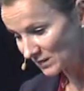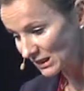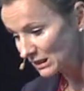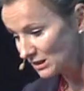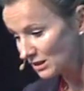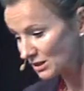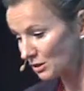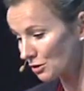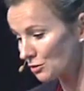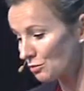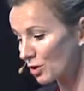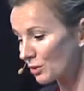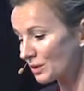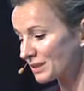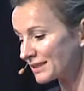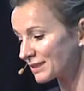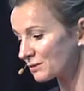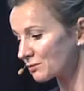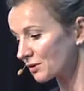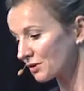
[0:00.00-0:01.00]
So what we
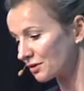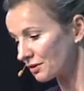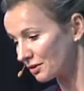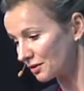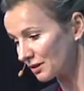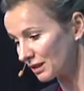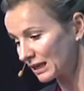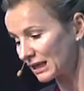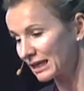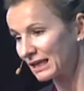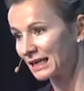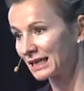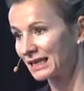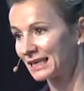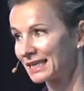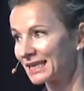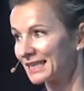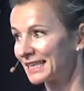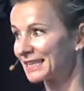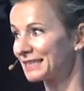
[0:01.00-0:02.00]
did with her
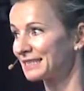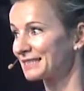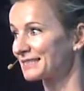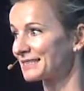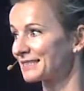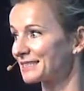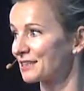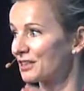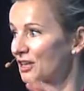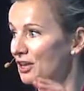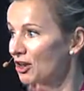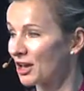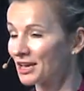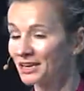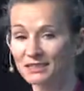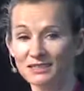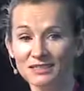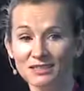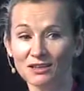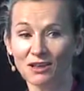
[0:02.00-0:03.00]
is the light
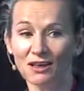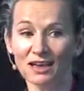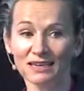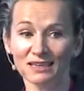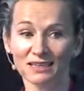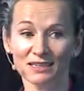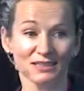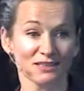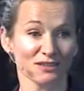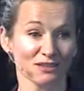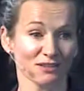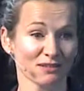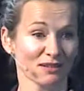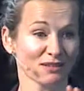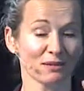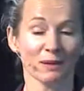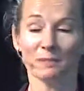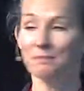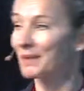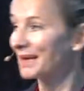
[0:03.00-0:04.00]
inside is,
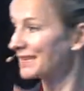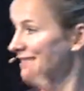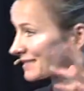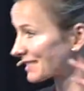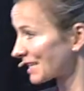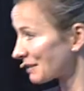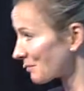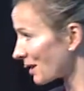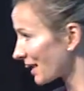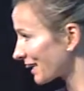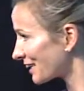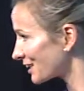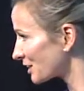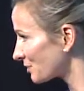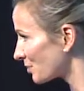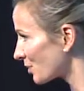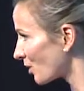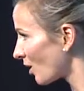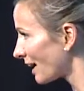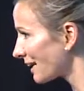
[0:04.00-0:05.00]
it may seem like it's
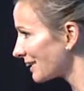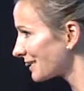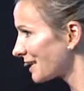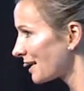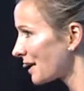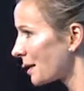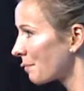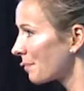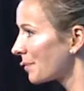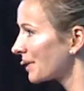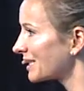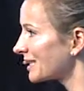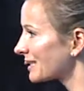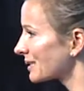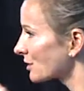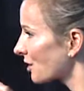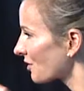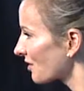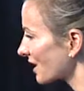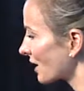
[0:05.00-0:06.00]
bright, but it's
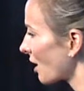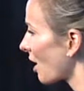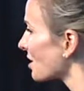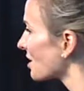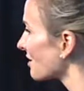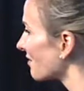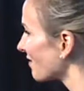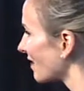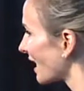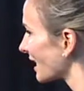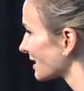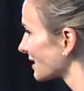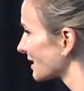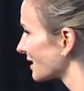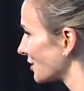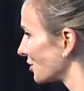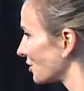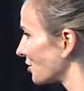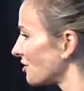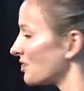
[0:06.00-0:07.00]
not the kind of lux
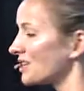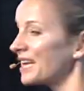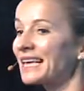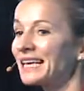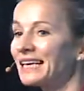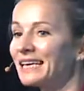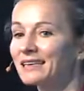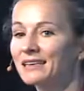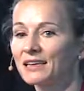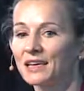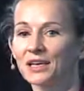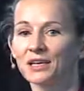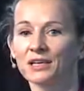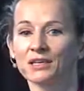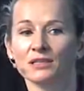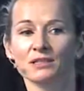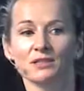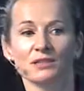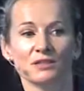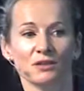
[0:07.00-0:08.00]
that you need.
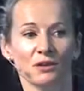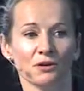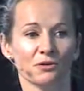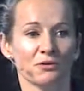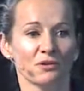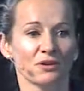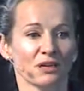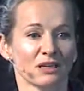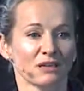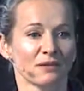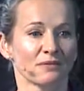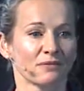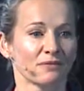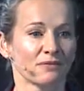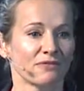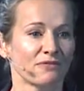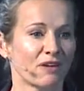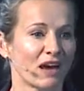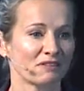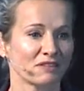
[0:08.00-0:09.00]
So
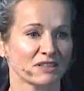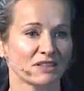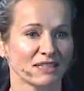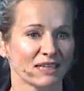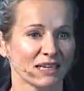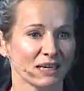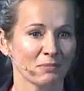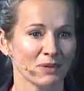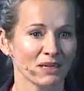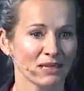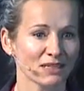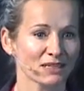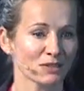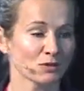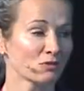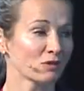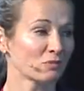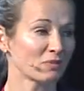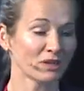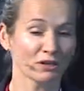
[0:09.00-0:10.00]
5 to 10 minutes
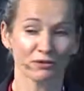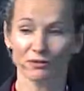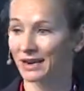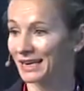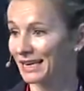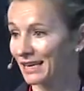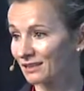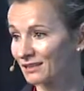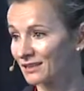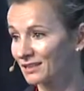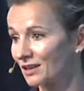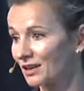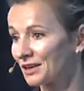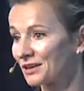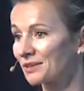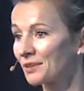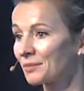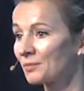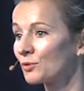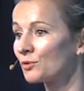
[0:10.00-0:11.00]
would be great outside in
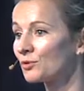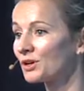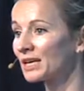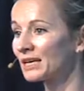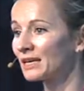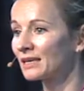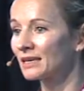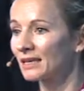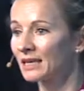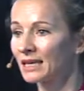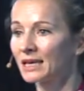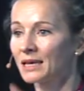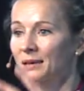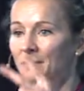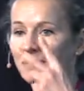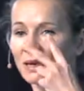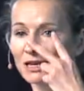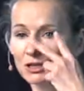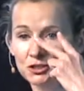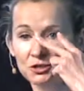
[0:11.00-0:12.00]
the morning.
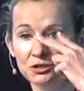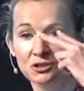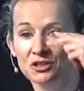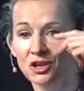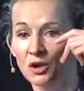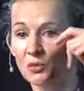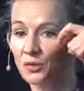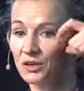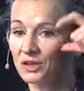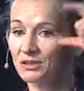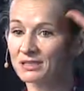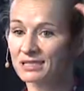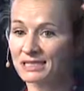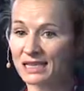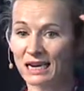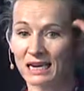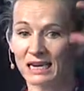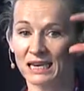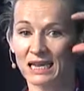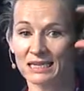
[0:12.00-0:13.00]
Make sure you don't wear your
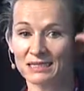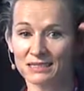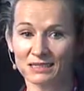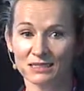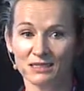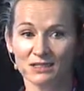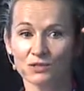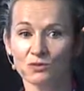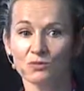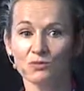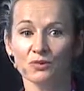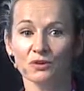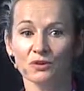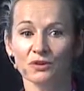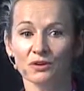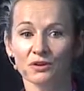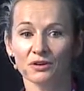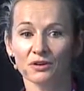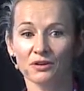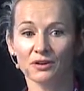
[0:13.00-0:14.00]
sunglasses to
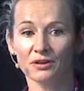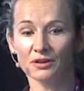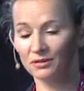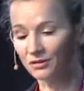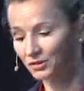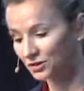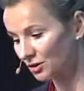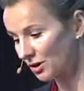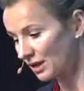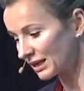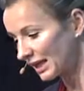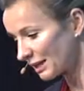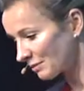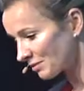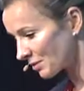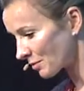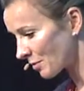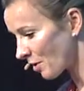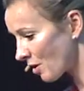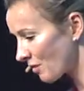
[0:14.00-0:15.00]
work. Try and keep
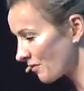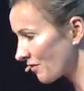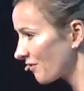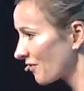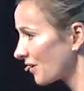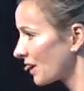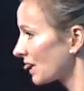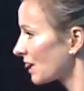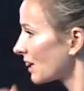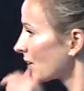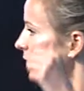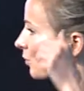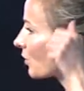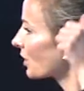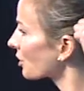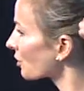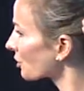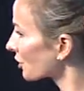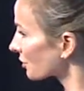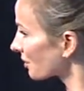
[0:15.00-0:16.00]
them off. We
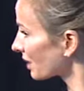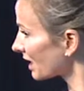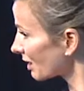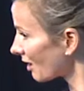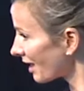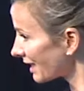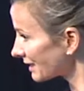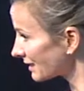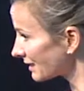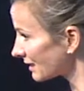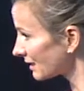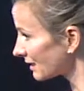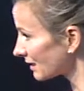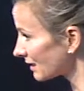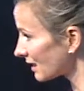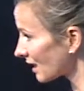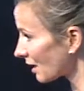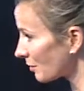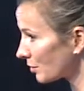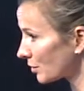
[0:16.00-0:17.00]
got her a light,
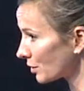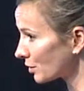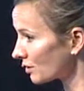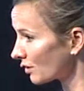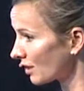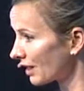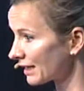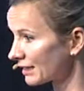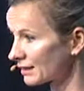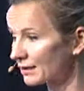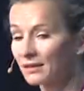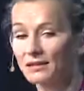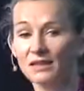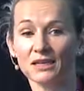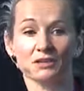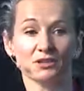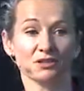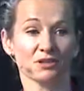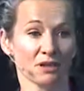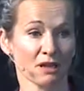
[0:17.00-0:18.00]
a blue light, that
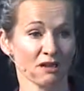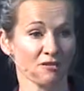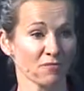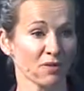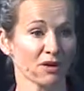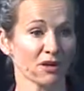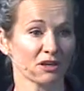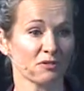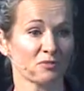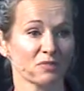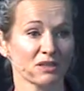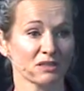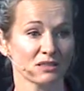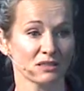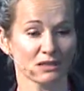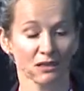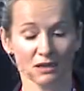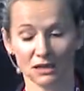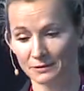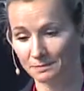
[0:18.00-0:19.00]
she'd have by her
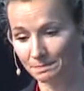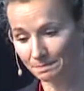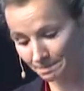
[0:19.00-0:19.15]
bedside.